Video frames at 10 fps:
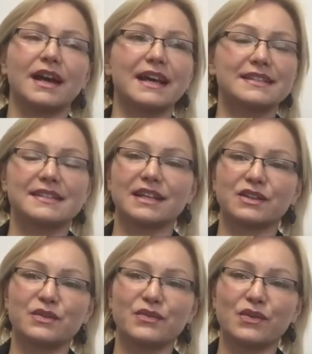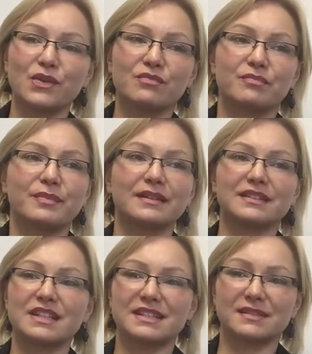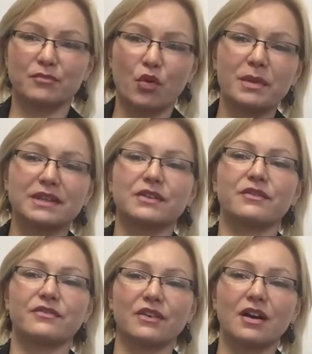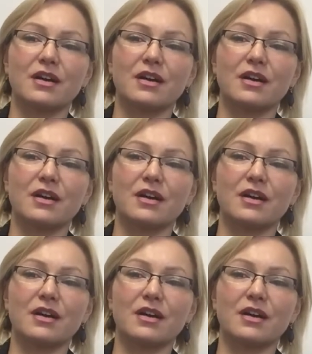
and second of all, this moment of